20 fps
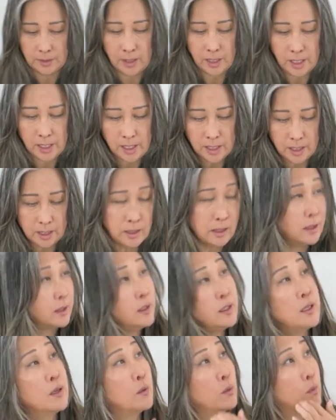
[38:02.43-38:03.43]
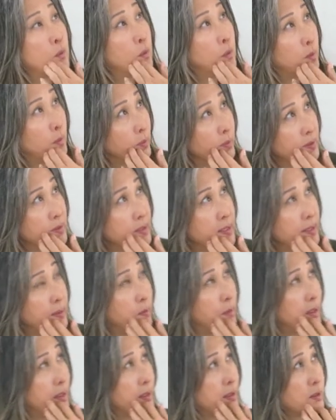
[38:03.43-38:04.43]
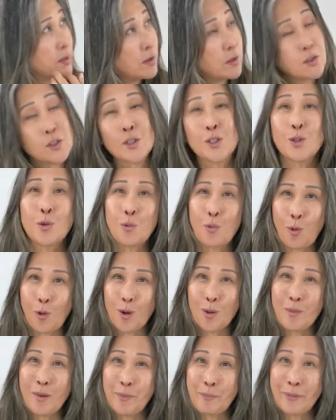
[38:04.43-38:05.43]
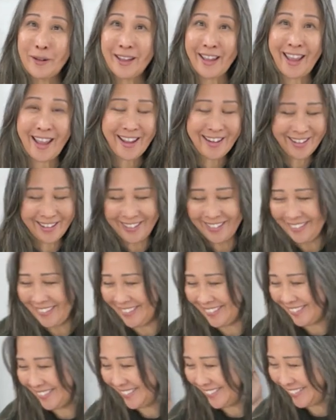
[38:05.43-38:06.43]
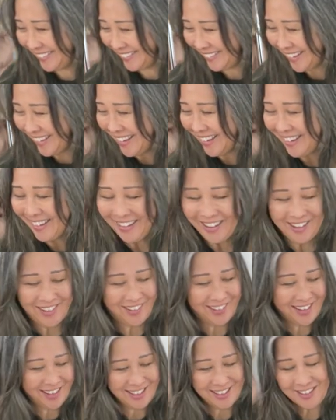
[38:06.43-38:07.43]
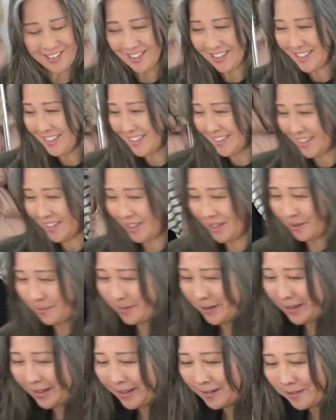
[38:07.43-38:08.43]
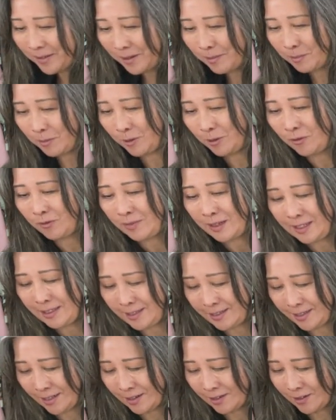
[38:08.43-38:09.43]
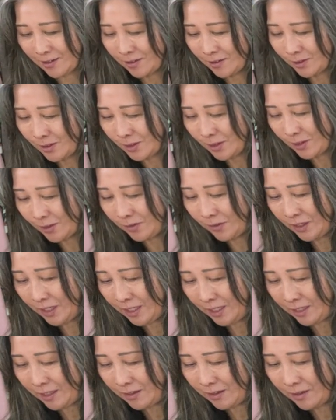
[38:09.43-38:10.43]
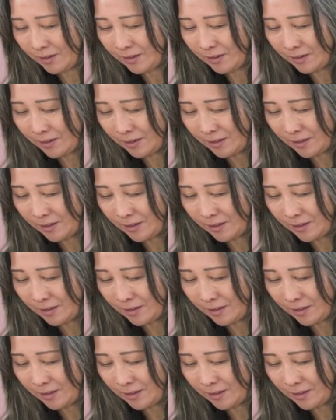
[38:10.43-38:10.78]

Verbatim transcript: And, you know, we'll see when it starts to warm up again. Okay, so this is eBay. I'm going to move my stickers up here.